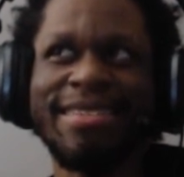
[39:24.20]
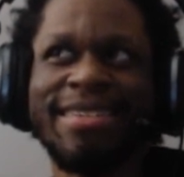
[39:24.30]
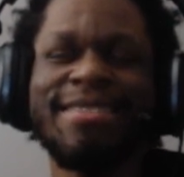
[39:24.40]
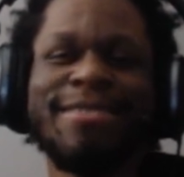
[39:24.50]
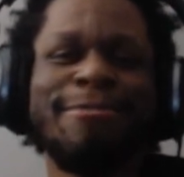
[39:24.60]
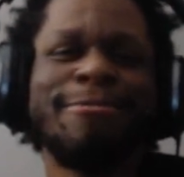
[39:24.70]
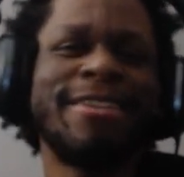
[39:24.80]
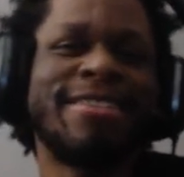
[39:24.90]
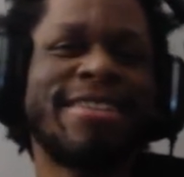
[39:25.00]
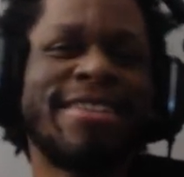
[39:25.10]
so
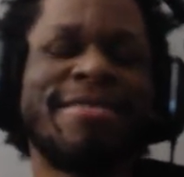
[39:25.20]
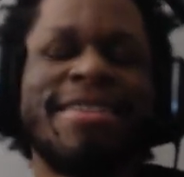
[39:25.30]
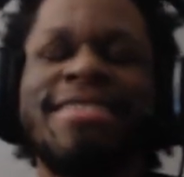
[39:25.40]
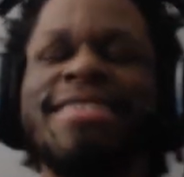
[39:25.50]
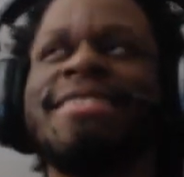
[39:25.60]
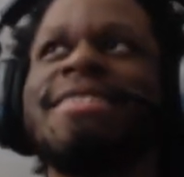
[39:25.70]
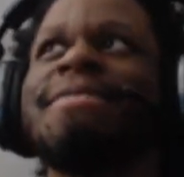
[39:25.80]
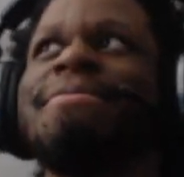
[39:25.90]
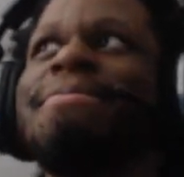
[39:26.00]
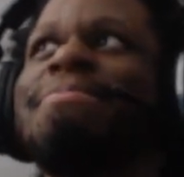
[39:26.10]
weird. Like,
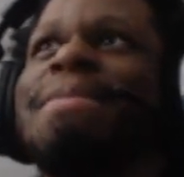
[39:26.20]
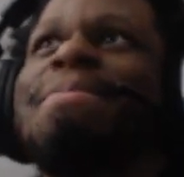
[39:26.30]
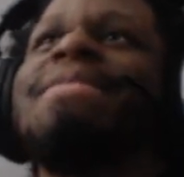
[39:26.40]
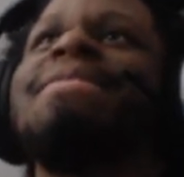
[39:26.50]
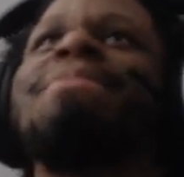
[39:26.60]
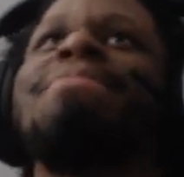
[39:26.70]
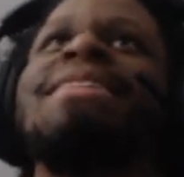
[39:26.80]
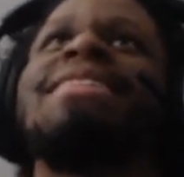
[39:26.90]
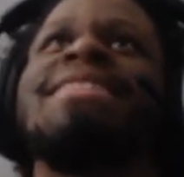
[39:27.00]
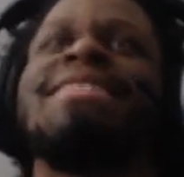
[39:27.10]
my
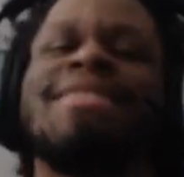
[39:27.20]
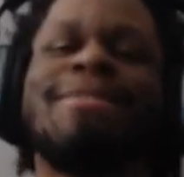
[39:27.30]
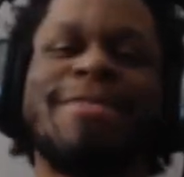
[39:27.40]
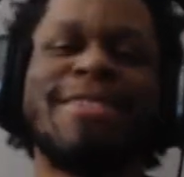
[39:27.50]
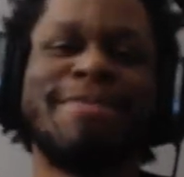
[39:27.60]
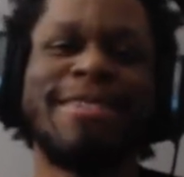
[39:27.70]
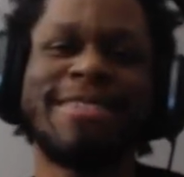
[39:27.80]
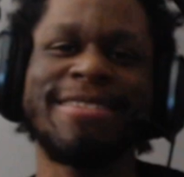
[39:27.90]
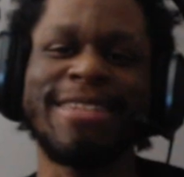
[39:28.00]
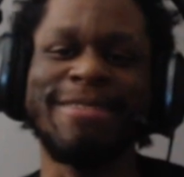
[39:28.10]
main thing that's like weird to me
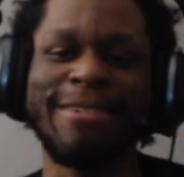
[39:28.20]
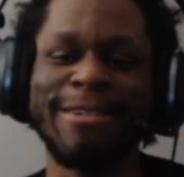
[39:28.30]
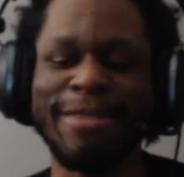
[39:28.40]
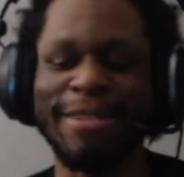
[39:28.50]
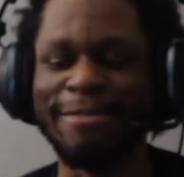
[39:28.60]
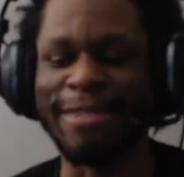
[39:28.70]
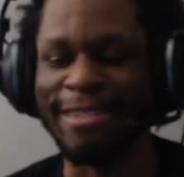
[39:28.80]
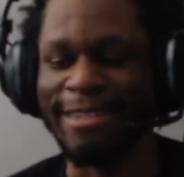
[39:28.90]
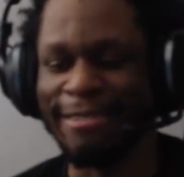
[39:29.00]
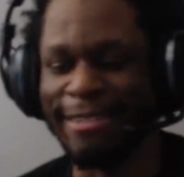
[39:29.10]
is like if you go back and
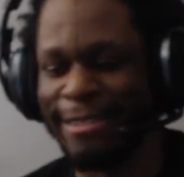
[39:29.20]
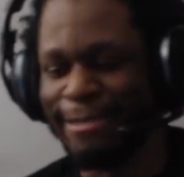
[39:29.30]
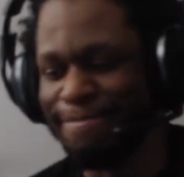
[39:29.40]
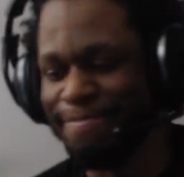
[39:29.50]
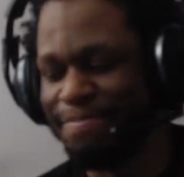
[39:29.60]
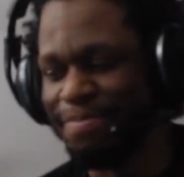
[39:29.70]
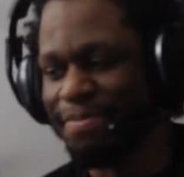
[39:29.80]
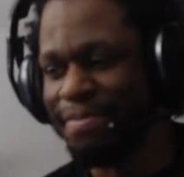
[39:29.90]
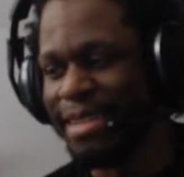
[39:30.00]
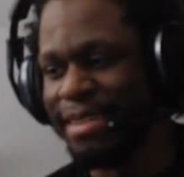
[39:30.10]
watch that, right?
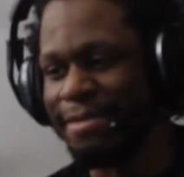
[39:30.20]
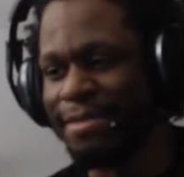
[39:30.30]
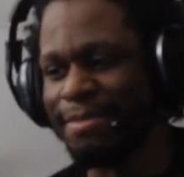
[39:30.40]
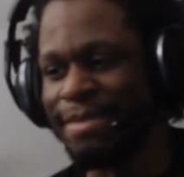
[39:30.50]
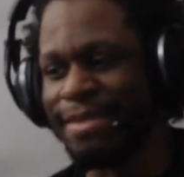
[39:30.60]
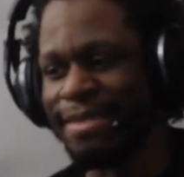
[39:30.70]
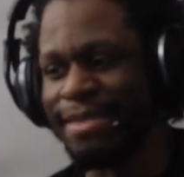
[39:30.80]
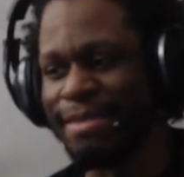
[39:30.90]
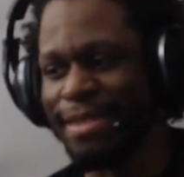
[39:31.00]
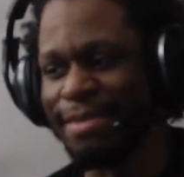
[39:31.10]
And like Phil Spencer
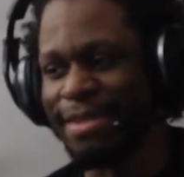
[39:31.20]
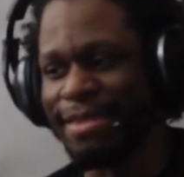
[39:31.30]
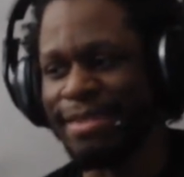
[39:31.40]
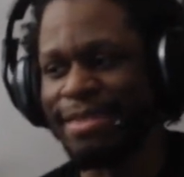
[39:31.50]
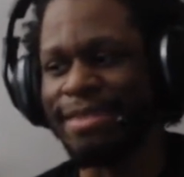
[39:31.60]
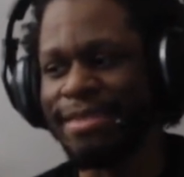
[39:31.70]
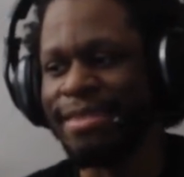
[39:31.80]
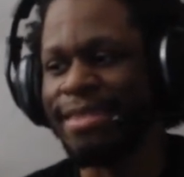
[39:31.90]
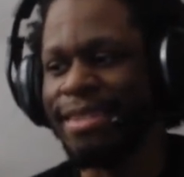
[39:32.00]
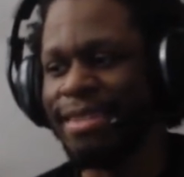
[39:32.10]
said something about like,
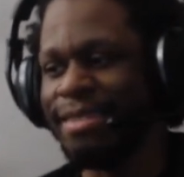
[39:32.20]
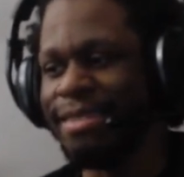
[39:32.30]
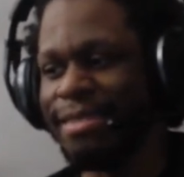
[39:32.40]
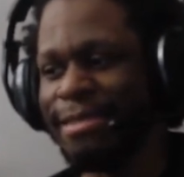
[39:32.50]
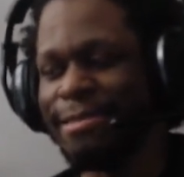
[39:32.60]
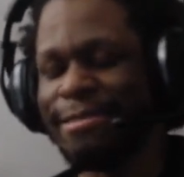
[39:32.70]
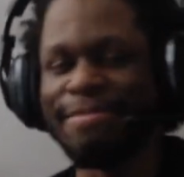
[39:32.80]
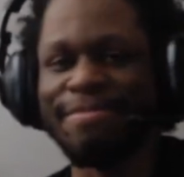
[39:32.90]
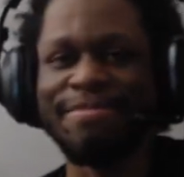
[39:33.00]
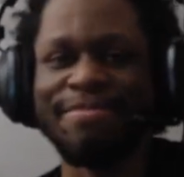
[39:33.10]

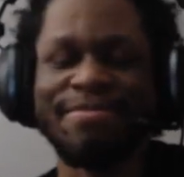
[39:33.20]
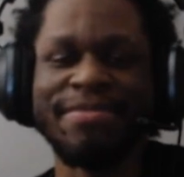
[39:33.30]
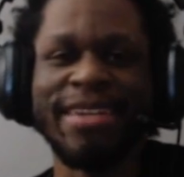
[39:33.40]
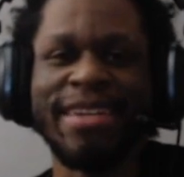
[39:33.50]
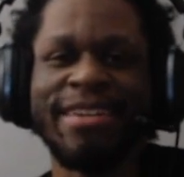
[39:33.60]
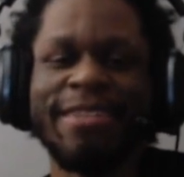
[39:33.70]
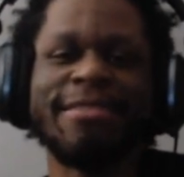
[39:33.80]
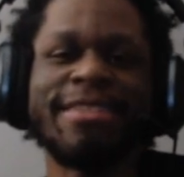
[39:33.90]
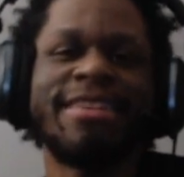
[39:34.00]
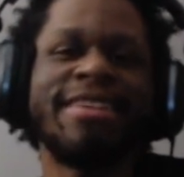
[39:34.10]

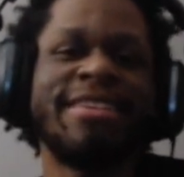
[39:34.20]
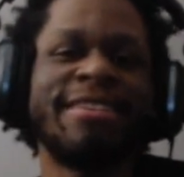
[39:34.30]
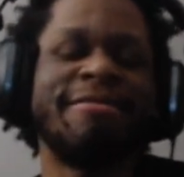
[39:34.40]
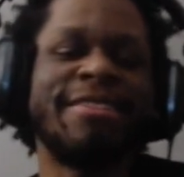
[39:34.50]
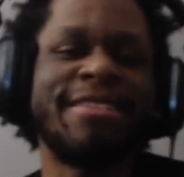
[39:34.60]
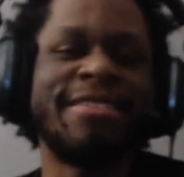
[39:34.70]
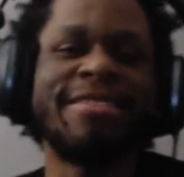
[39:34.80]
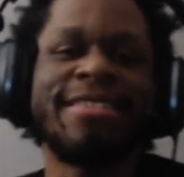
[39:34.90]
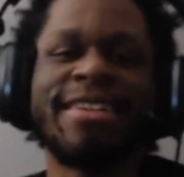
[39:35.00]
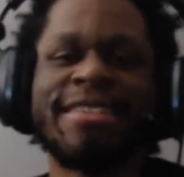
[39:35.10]
I think I wanted to
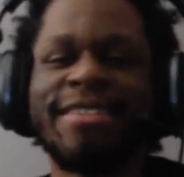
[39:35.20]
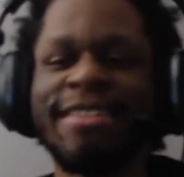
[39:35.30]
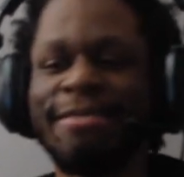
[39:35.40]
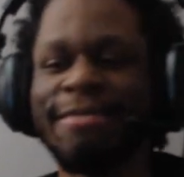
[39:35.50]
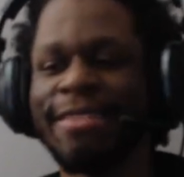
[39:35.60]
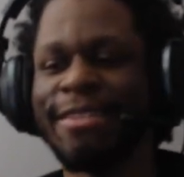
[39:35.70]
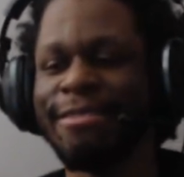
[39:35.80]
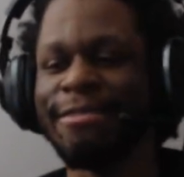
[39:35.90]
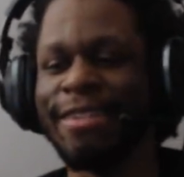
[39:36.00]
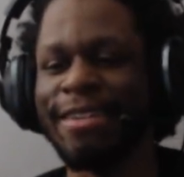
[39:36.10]
do that actually. I did want to like
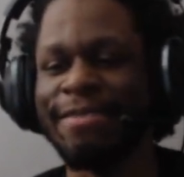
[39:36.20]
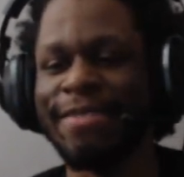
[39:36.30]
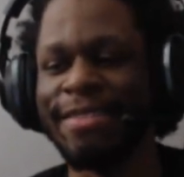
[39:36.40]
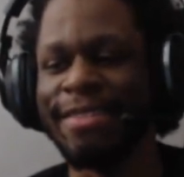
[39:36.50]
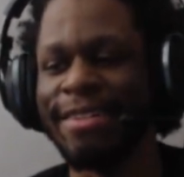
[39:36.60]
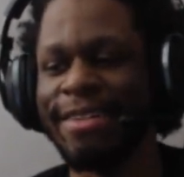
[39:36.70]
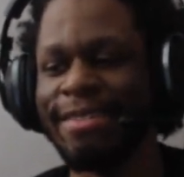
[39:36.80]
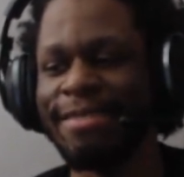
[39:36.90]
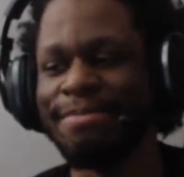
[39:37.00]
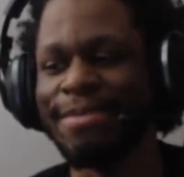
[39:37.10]
do a reaction video to
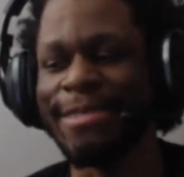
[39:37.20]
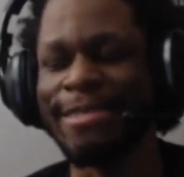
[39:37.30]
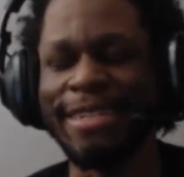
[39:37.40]
that, but